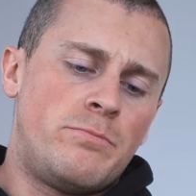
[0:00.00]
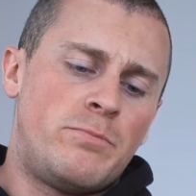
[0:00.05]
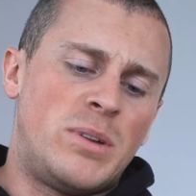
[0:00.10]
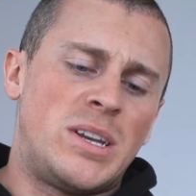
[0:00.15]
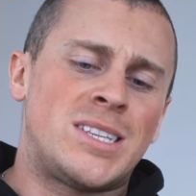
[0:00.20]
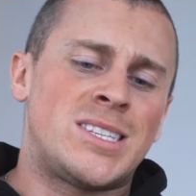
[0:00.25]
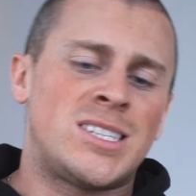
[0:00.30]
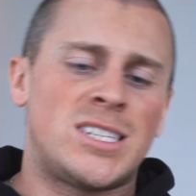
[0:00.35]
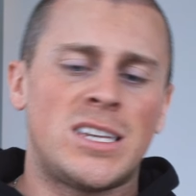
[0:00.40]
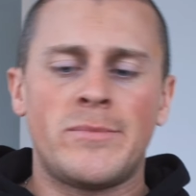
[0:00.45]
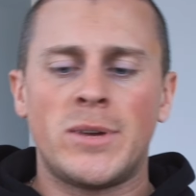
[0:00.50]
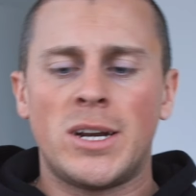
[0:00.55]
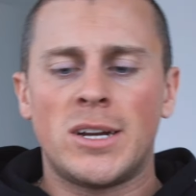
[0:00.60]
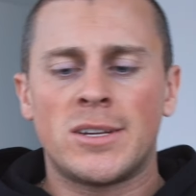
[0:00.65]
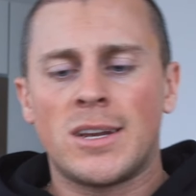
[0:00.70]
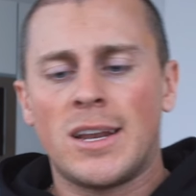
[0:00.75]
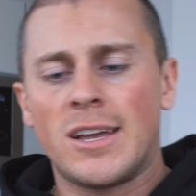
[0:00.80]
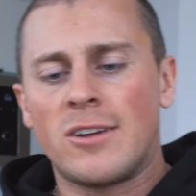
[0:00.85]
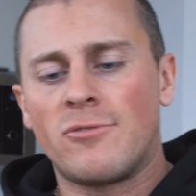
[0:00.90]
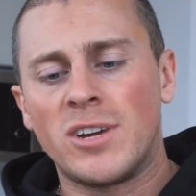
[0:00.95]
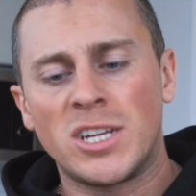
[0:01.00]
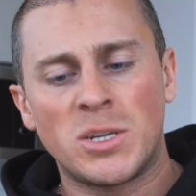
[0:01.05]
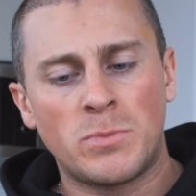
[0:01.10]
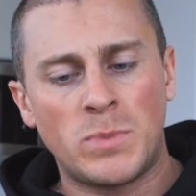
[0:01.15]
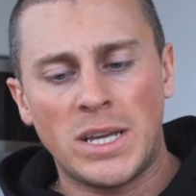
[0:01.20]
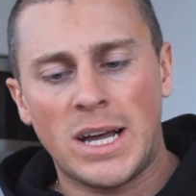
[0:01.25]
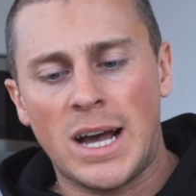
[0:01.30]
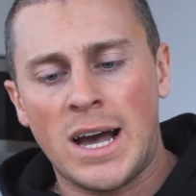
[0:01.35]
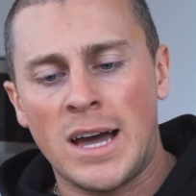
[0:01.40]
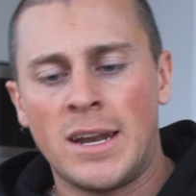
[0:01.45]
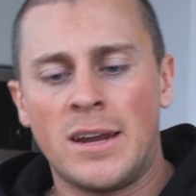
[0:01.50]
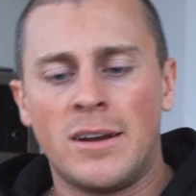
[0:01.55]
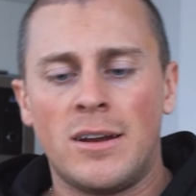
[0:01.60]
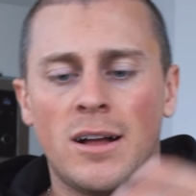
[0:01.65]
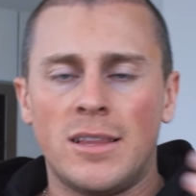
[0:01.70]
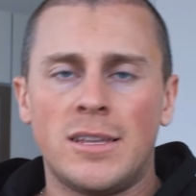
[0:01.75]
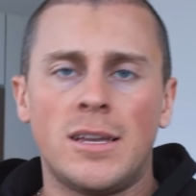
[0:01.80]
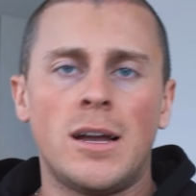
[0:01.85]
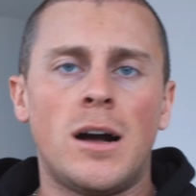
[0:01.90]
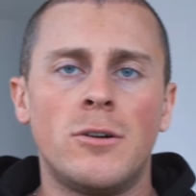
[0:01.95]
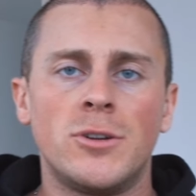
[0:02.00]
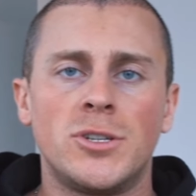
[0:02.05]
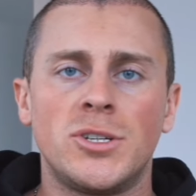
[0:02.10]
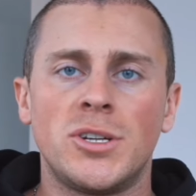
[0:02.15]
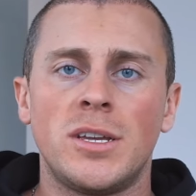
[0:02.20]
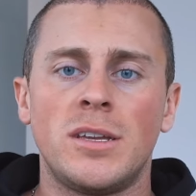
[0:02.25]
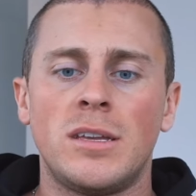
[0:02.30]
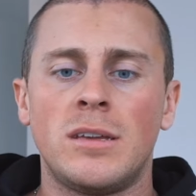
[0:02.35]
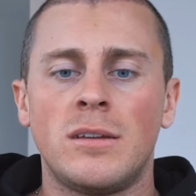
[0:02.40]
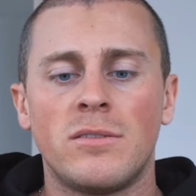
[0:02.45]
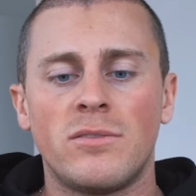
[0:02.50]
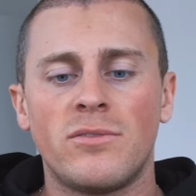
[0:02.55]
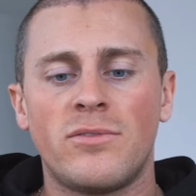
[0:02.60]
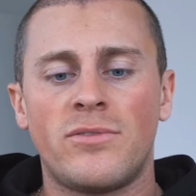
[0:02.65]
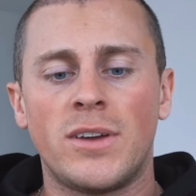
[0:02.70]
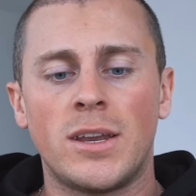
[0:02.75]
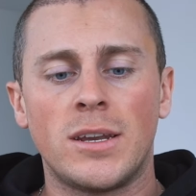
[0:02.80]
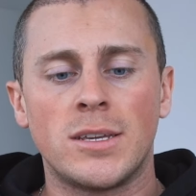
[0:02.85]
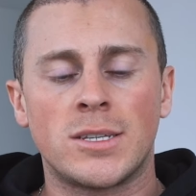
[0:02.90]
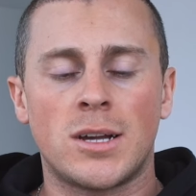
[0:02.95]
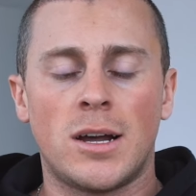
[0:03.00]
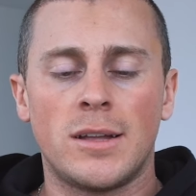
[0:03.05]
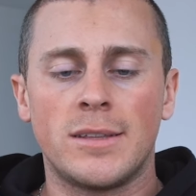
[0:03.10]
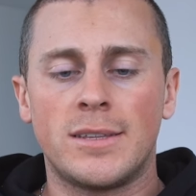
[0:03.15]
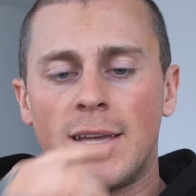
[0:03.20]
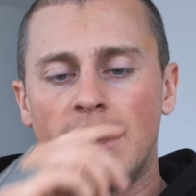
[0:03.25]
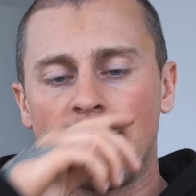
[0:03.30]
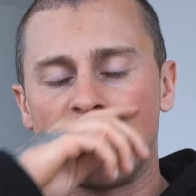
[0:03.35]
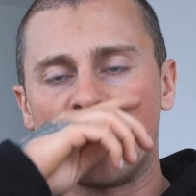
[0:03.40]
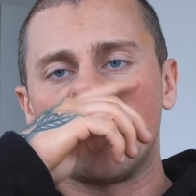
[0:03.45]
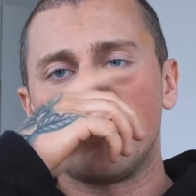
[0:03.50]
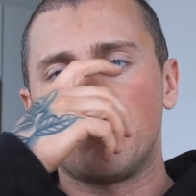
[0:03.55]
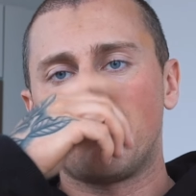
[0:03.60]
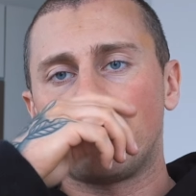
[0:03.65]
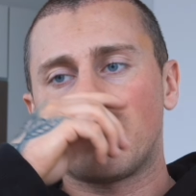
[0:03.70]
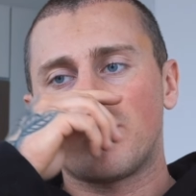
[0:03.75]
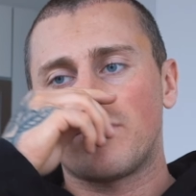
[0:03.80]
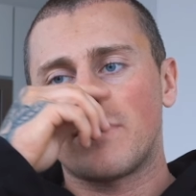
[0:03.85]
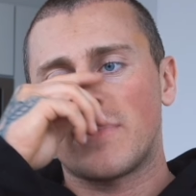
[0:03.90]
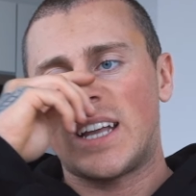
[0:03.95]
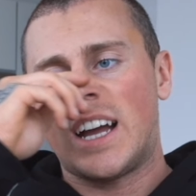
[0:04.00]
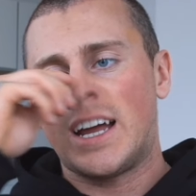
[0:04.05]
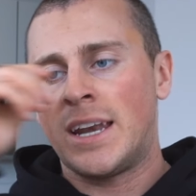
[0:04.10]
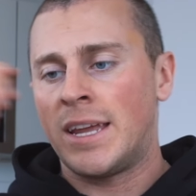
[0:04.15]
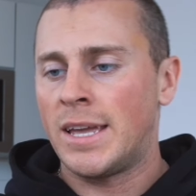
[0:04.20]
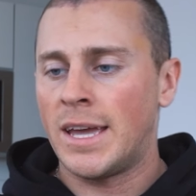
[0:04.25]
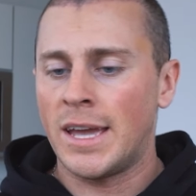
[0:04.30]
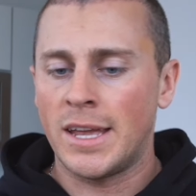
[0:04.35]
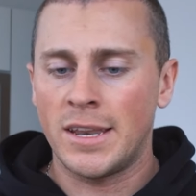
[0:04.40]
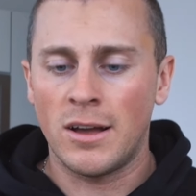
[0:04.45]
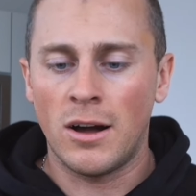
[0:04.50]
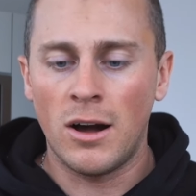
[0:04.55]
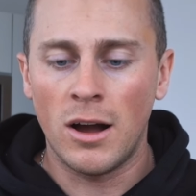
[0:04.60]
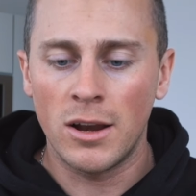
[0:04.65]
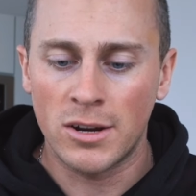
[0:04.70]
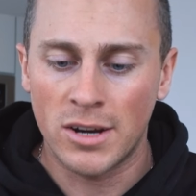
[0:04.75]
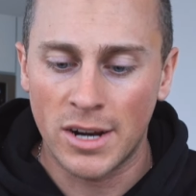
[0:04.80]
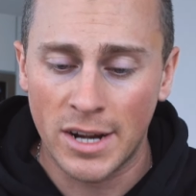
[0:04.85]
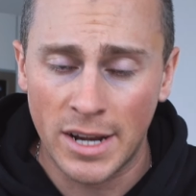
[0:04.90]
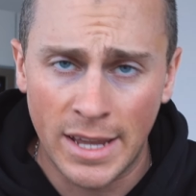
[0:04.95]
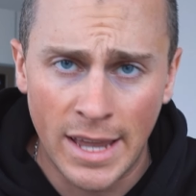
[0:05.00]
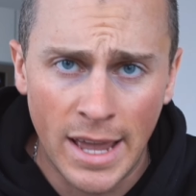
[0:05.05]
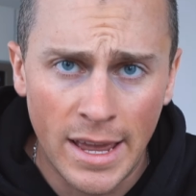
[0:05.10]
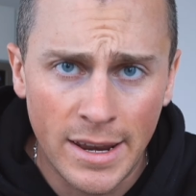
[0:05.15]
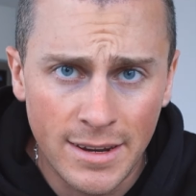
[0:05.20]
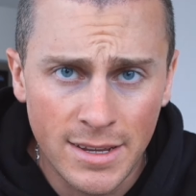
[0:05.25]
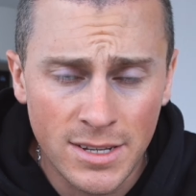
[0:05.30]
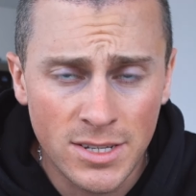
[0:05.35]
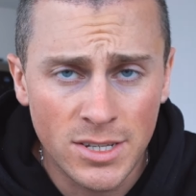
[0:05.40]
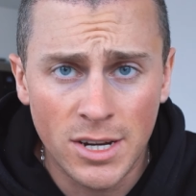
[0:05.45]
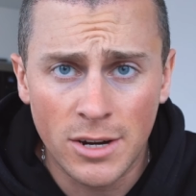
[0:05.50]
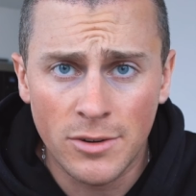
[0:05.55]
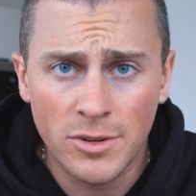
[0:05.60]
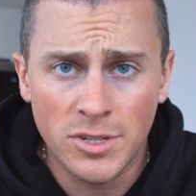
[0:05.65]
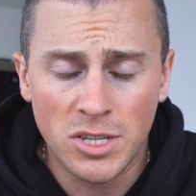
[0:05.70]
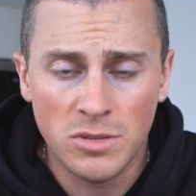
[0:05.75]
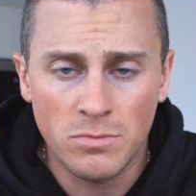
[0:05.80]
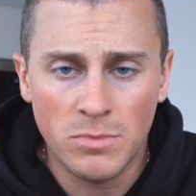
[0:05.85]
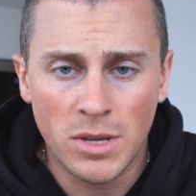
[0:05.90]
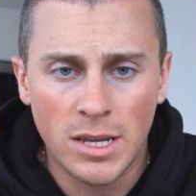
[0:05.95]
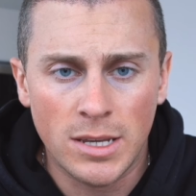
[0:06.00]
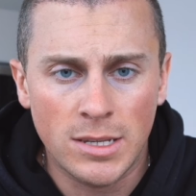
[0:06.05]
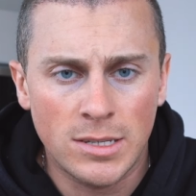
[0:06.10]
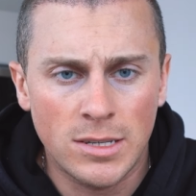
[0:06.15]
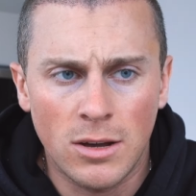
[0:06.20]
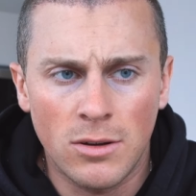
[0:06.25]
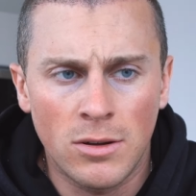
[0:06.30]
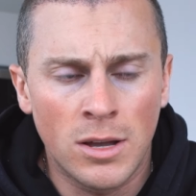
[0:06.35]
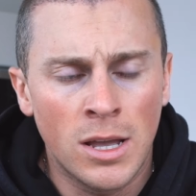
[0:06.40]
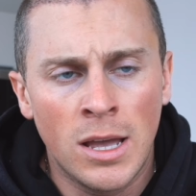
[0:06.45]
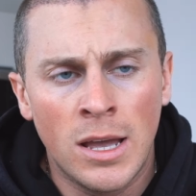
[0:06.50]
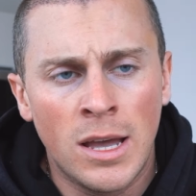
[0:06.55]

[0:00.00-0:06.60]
But it's similar to like Rich Pian and all the OG fitness content. And again, all you're gonna get in this series is me, so